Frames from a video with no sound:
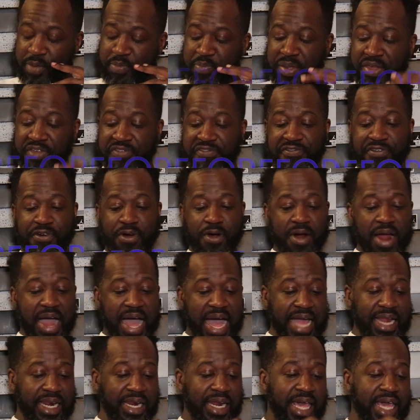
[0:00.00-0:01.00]
Before
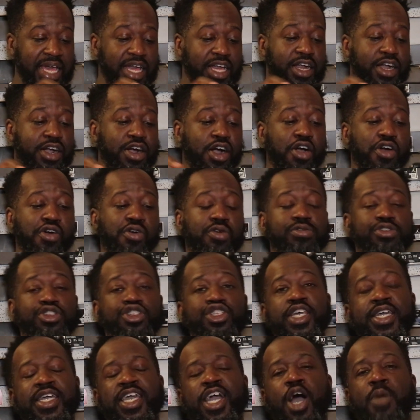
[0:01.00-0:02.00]
I let go,
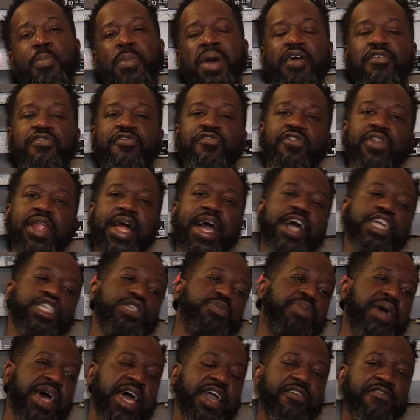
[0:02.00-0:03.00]
check out my
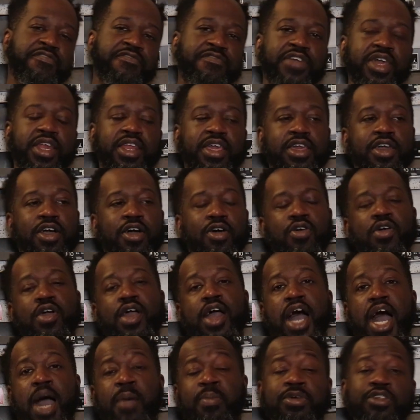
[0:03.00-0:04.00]
flashback video.
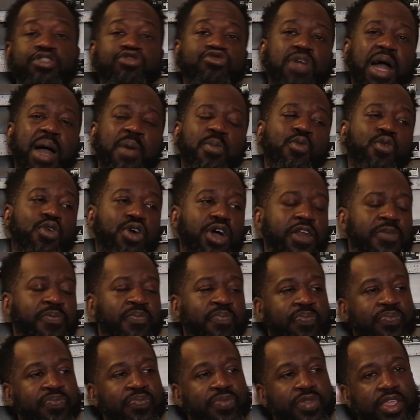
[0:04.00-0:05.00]
I'm gonna drop one
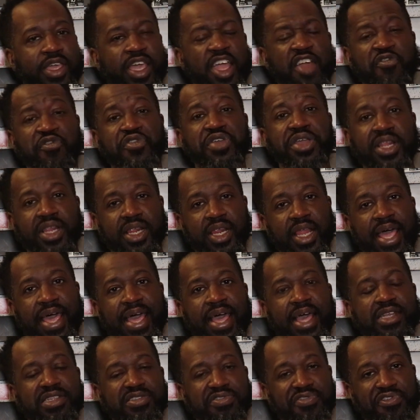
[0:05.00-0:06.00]
every
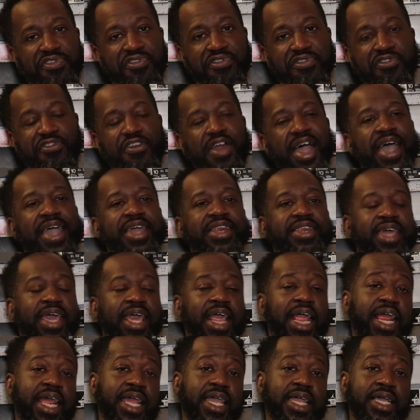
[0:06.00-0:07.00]
last
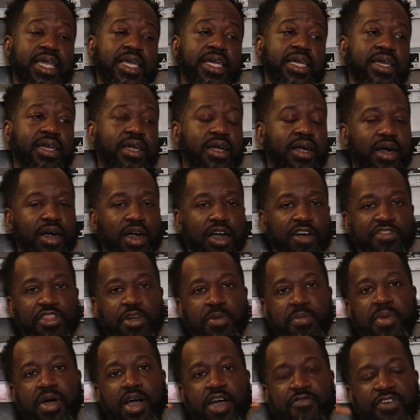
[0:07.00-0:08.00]
Friday of
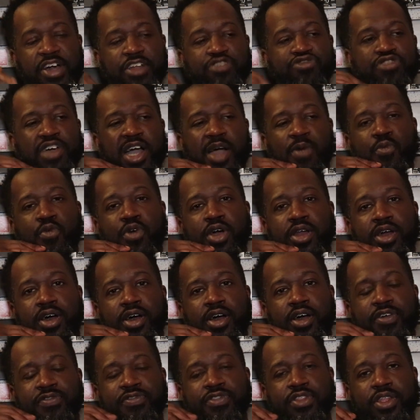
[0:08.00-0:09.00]
the month. I drop one
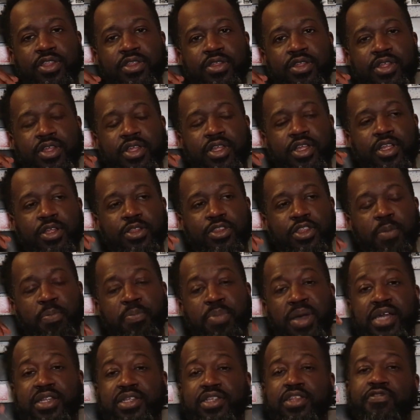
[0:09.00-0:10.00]
of the
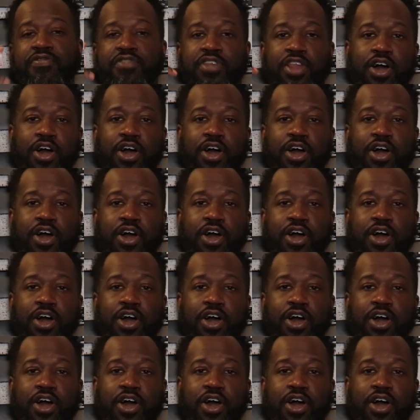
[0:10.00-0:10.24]
best of